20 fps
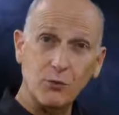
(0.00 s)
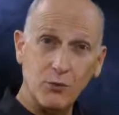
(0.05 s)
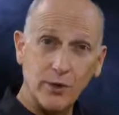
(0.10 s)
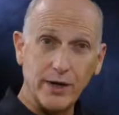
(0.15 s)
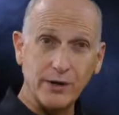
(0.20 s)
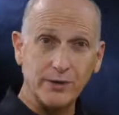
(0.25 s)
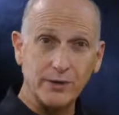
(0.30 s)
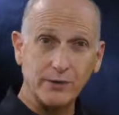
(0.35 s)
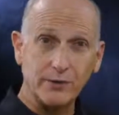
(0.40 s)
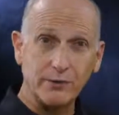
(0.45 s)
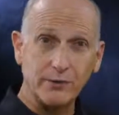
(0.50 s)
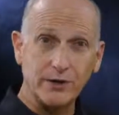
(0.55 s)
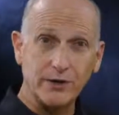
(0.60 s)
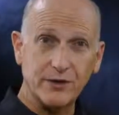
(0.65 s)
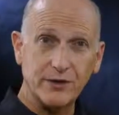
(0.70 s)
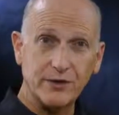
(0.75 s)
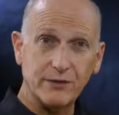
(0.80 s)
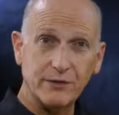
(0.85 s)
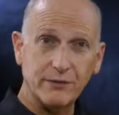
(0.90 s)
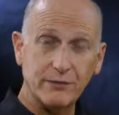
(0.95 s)
weather
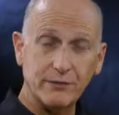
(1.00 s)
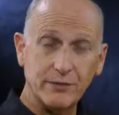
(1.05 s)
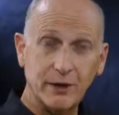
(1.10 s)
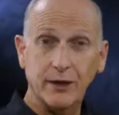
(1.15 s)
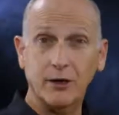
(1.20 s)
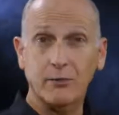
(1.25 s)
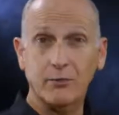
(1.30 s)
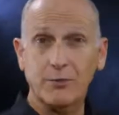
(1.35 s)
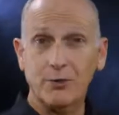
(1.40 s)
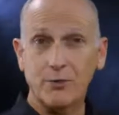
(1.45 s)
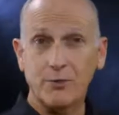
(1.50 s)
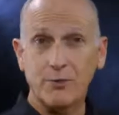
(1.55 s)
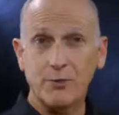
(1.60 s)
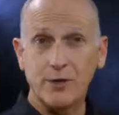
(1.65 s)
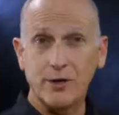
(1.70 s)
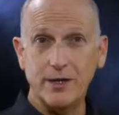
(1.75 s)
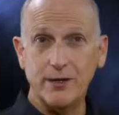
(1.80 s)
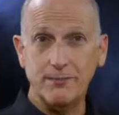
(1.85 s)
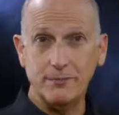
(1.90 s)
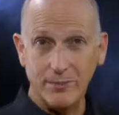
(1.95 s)
was an
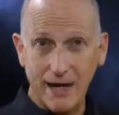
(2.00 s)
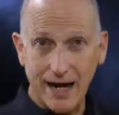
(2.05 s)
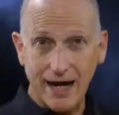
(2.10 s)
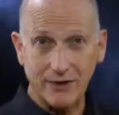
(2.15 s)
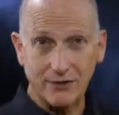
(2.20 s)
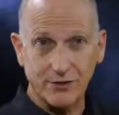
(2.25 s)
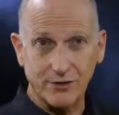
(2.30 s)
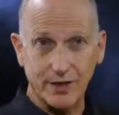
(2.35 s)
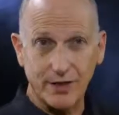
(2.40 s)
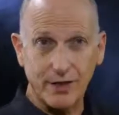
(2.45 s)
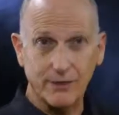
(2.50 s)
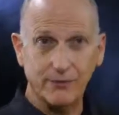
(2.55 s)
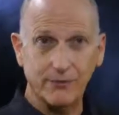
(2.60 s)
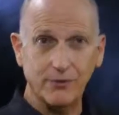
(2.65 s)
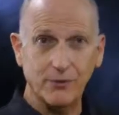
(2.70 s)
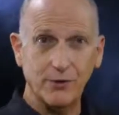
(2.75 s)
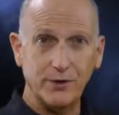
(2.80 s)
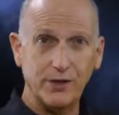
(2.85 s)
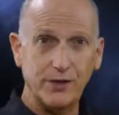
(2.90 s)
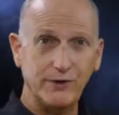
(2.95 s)
appropriate backdrop
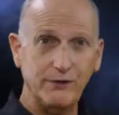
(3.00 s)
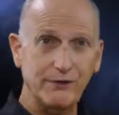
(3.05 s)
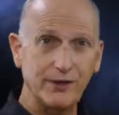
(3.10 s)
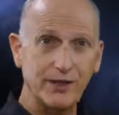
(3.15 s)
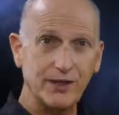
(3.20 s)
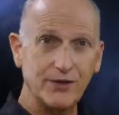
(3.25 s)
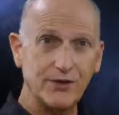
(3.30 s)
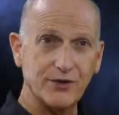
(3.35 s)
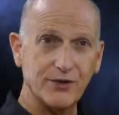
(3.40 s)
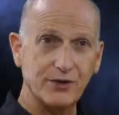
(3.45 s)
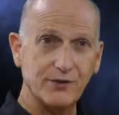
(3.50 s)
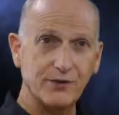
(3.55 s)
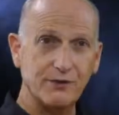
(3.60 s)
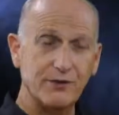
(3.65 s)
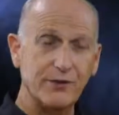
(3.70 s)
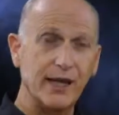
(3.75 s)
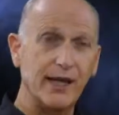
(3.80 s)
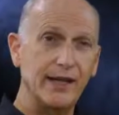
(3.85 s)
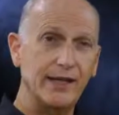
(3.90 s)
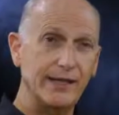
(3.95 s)
for the events
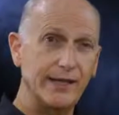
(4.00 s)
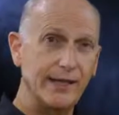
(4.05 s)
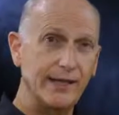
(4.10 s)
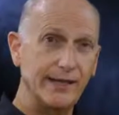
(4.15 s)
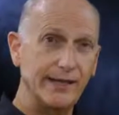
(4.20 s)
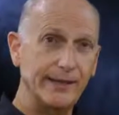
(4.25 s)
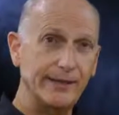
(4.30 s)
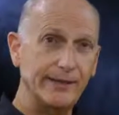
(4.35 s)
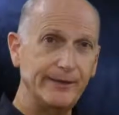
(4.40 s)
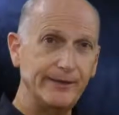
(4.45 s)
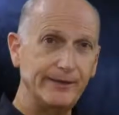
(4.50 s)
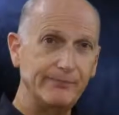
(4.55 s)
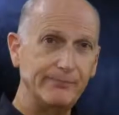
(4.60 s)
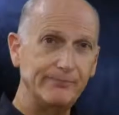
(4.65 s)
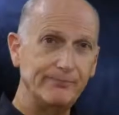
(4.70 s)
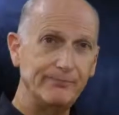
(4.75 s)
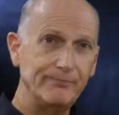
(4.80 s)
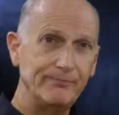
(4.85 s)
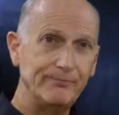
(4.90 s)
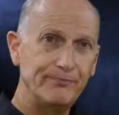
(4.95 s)
of that day.
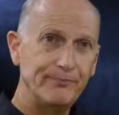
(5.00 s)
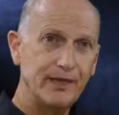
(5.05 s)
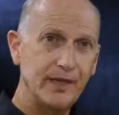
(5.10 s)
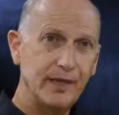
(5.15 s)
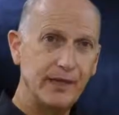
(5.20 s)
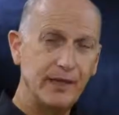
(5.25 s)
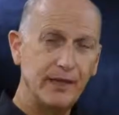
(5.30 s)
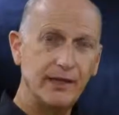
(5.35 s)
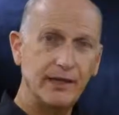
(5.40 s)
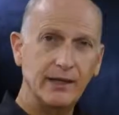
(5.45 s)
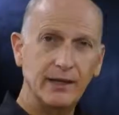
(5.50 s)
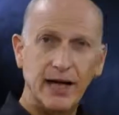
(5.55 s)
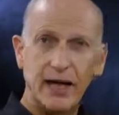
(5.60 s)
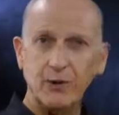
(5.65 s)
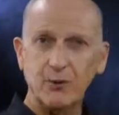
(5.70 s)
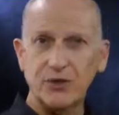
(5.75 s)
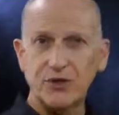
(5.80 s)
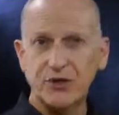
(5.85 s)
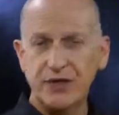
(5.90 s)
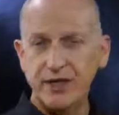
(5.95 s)
I
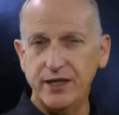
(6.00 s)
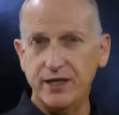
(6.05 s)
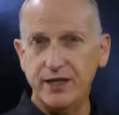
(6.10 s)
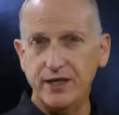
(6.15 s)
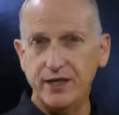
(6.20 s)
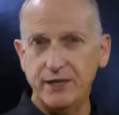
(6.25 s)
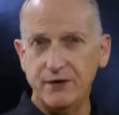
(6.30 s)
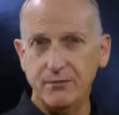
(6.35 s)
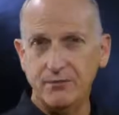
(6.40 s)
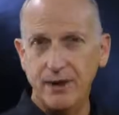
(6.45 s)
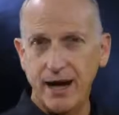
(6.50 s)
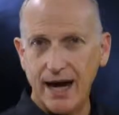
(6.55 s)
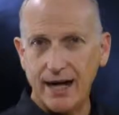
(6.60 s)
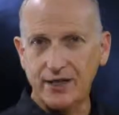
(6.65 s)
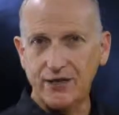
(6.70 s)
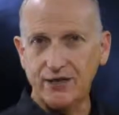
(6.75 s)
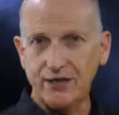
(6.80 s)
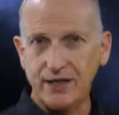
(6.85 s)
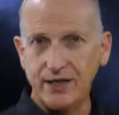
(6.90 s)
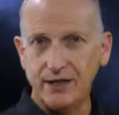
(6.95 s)
was seated in the
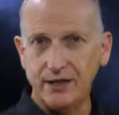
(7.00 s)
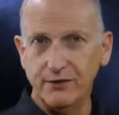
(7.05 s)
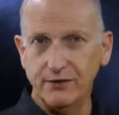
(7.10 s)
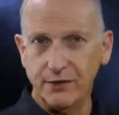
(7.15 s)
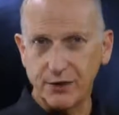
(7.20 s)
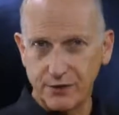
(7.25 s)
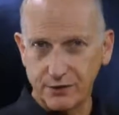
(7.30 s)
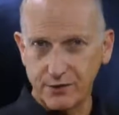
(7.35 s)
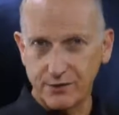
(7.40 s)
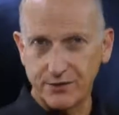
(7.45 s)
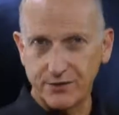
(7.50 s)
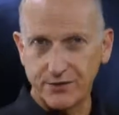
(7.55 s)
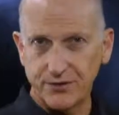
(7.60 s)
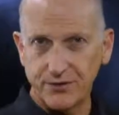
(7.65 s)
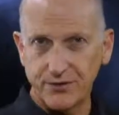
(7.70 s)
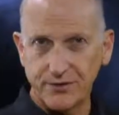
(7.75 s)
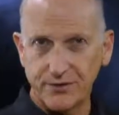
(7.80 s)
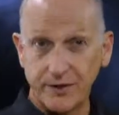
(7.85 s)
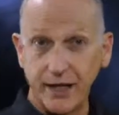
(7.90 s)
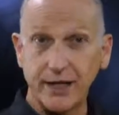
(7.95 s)
back seat of a
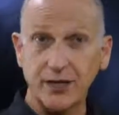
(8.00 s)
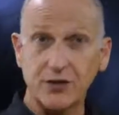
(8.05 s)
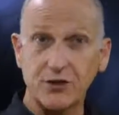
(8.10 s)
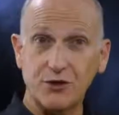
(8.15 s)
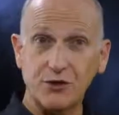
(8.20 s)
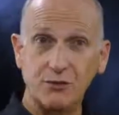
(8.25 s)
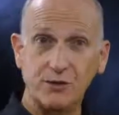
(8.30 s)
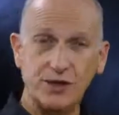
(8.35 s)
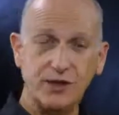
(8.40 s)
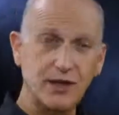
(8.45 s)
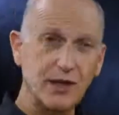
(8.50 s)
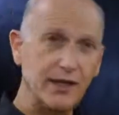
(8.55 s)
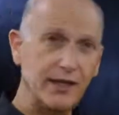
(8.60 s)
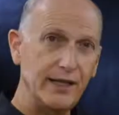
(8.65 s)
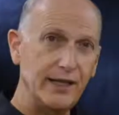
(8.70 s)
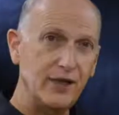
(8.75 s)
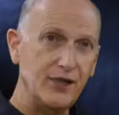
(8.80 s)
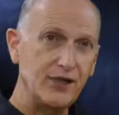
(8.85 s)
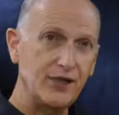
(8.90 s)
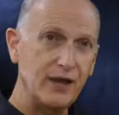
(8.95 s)
hearse next to a
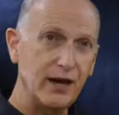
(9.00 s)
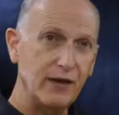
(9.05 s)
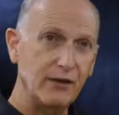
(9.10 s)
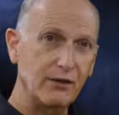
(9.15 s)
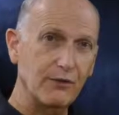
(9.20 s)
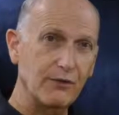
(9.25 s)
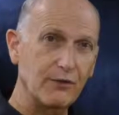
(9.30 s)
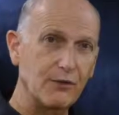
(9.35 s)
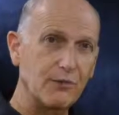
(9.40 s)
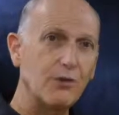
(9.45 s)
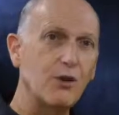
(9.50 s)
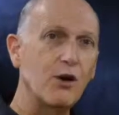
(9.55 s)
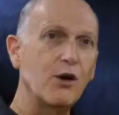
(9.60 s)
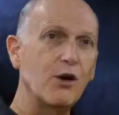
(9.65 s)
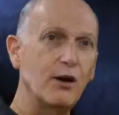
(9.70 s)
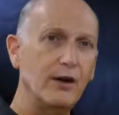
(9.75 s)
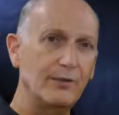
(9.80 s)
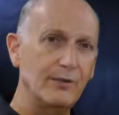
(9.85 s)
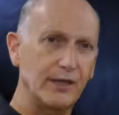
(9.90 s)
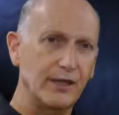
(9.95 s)
tiny styrofoam
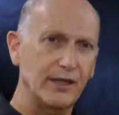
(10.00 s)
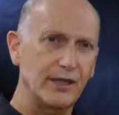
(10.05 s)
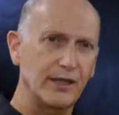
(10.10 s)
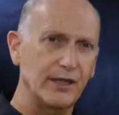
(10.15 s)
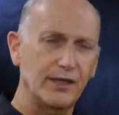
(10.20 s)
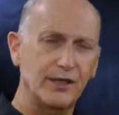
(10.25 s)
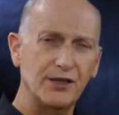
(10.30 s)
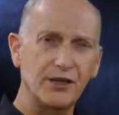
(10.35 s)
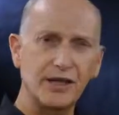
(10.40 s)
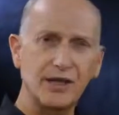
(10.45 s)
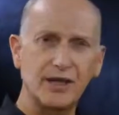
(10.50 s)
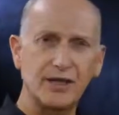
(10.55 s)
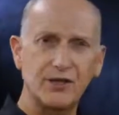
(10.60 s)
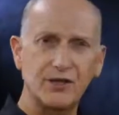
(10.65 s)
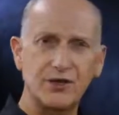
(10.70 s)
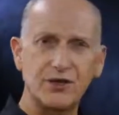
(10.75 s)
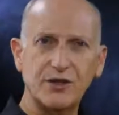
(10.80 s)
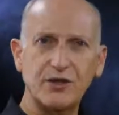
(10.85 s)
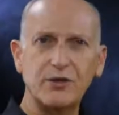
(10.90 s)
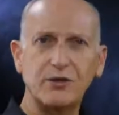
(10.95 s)
coffin that contained a
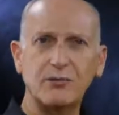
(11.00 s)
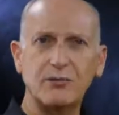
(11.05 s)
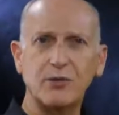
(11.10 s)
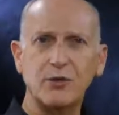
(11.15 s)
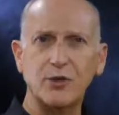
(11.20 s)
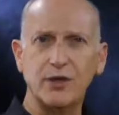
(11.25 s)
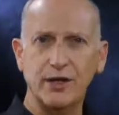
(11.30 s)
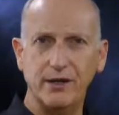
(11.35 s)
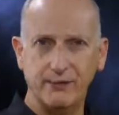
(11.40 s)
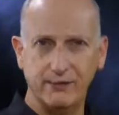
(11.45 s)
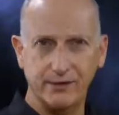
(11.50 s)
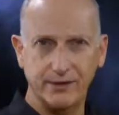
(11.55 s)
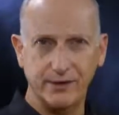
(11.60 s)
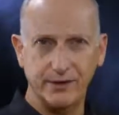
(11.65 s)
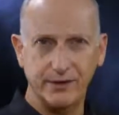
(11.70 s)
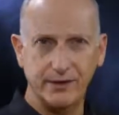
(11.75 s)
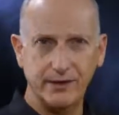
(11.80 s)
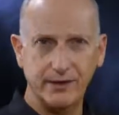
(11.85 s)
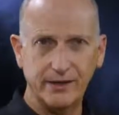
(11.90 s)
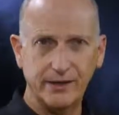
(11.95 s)
stillborn
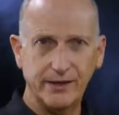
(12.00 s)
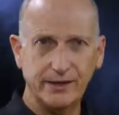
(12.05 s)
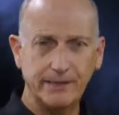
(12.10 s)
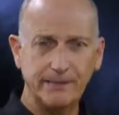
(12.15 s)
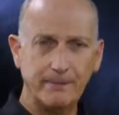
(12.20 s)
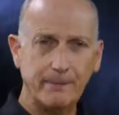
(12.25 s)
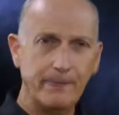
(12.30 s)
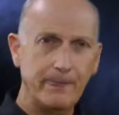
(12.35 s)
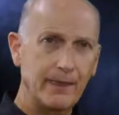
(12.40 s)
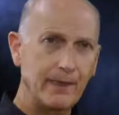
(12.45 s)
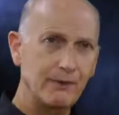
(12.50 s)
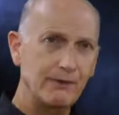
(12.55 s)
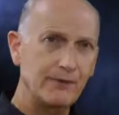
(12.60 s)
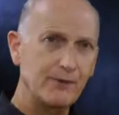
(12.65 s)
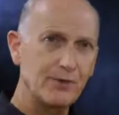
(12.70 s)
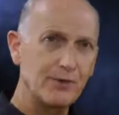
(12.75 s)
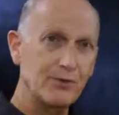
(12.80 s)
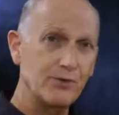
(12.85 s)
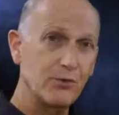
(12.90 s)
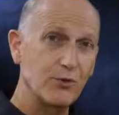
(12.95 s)
infant, the
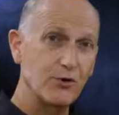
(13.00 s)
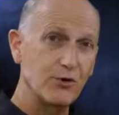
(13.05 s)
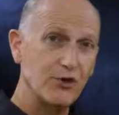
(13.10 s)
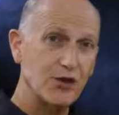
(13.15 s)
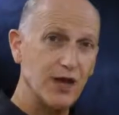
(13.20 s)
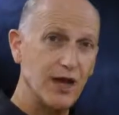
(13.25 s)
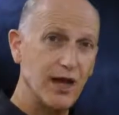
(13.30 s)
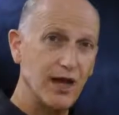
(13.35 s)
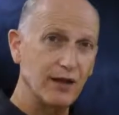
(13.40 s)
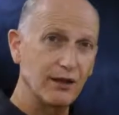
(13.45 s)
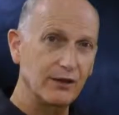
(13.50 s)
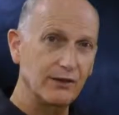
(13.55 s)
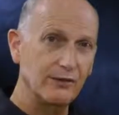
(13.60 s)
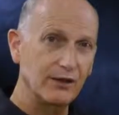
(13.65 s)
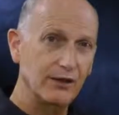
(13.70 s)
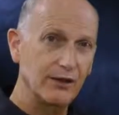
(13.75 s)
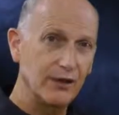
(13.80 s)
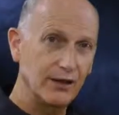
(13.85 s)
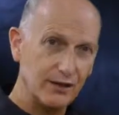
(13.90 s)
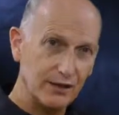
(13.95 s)
firstborn child of
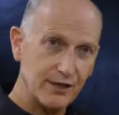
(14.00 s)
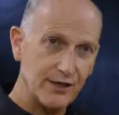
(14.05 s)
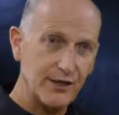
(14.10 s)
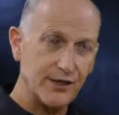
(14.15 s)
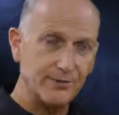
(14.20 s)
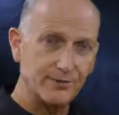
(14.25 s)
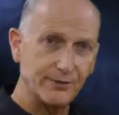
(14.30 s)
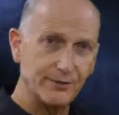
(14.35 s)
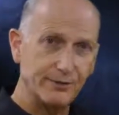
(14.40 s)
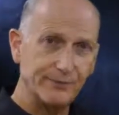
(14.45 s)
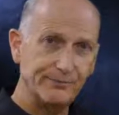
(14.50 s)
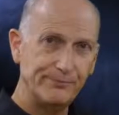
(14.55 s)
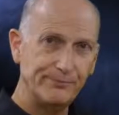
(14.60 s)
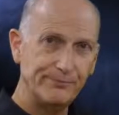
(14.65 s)
a young couple.